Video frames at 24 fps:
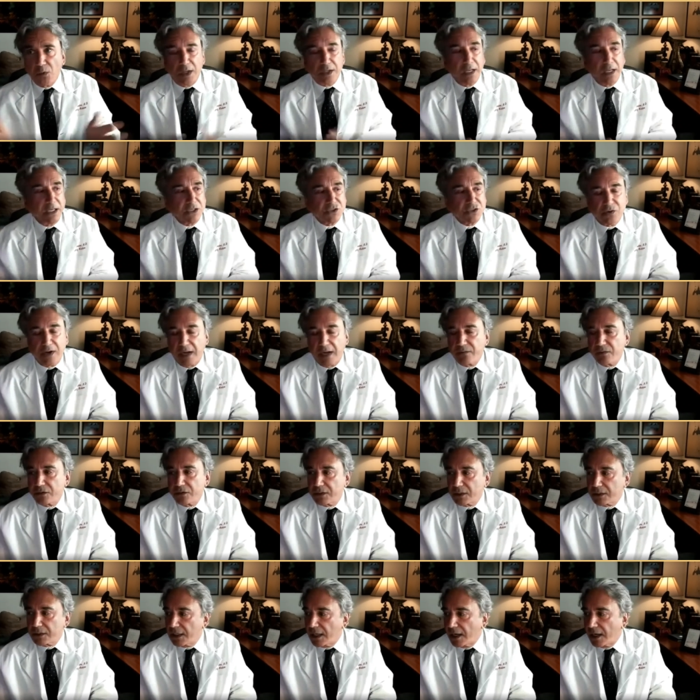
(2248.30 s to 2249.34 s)
traveled a
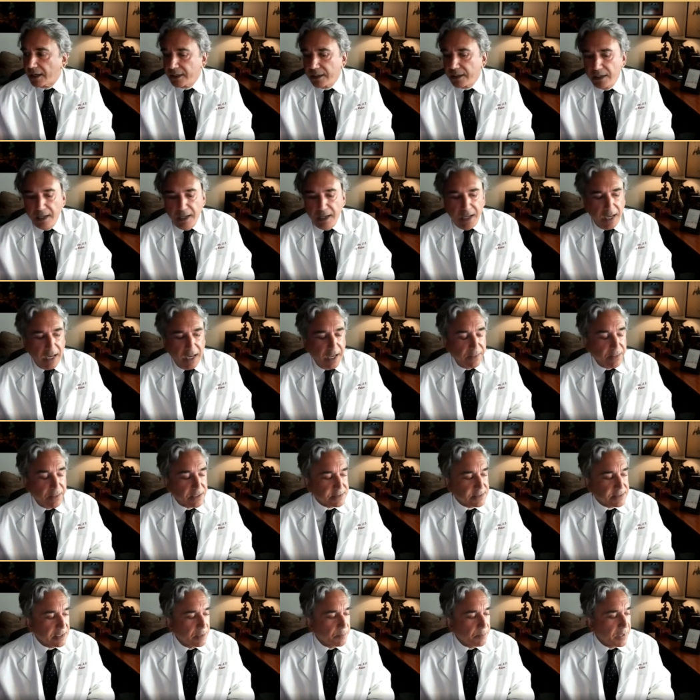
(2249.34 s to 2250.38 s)
lot. And then
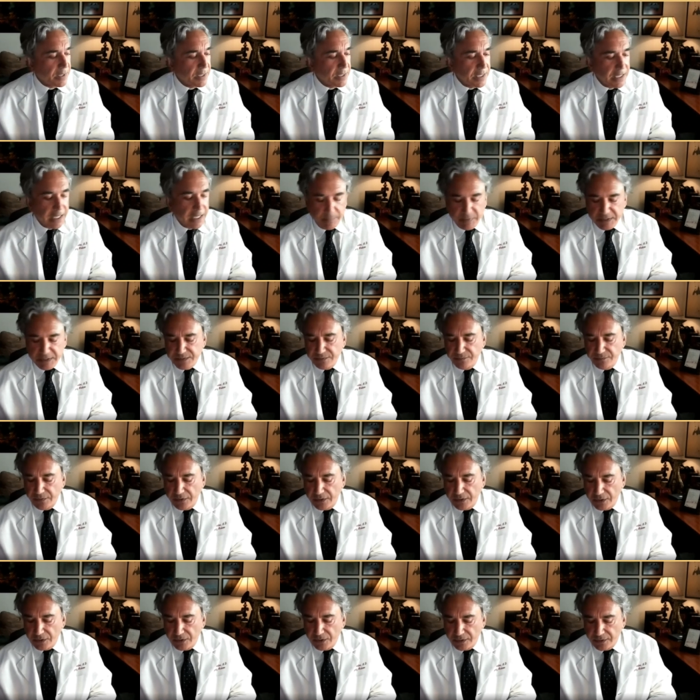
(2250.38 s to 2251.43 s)
somebody gave me some very
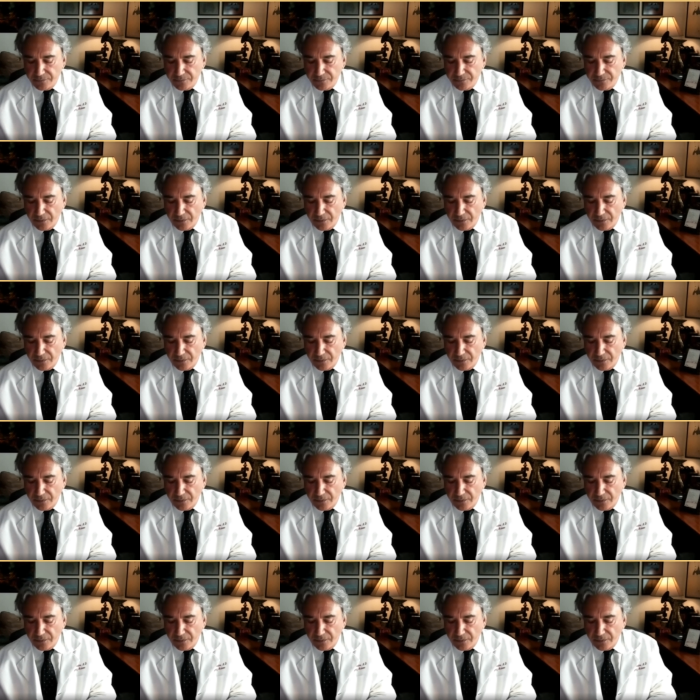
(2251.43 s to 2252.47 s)
good advice
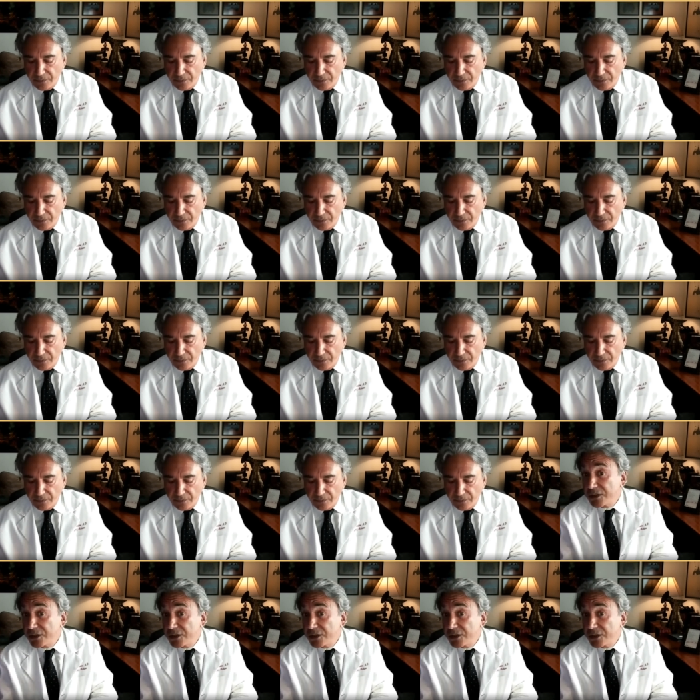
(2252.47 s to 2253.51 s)
because I couldn't figure out what to
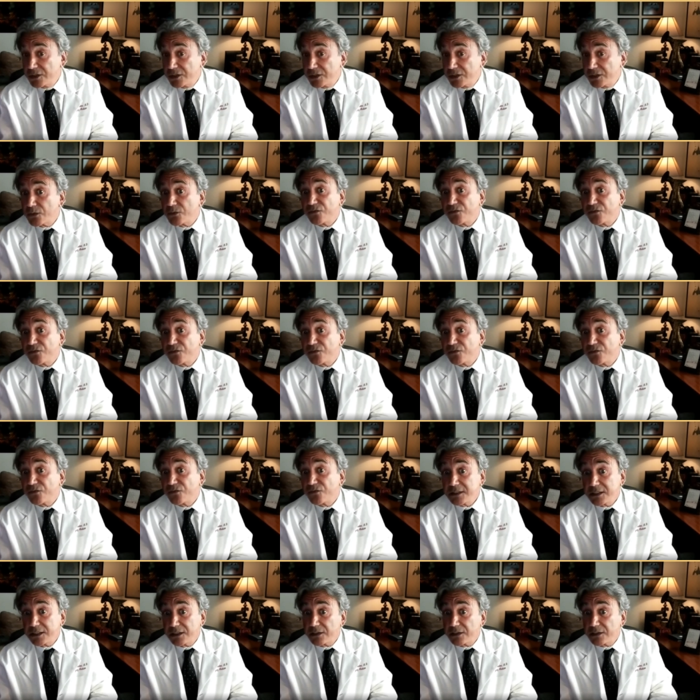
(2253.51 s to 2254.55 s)
do. They said,
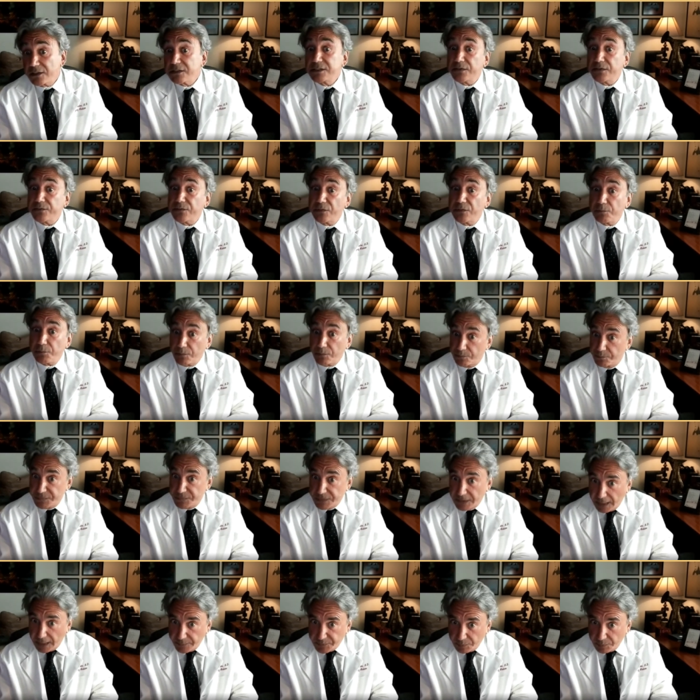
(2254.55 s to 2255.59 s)
volunteer at different
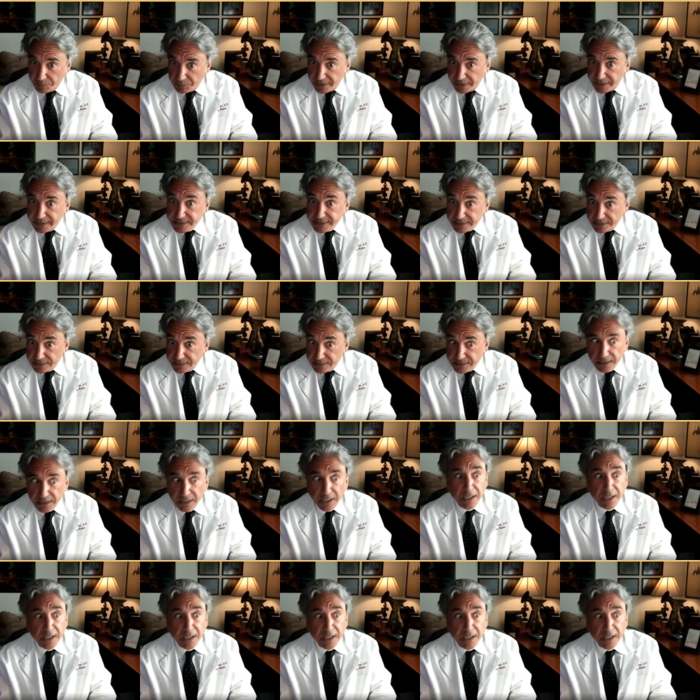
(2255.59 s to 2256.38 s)
types of places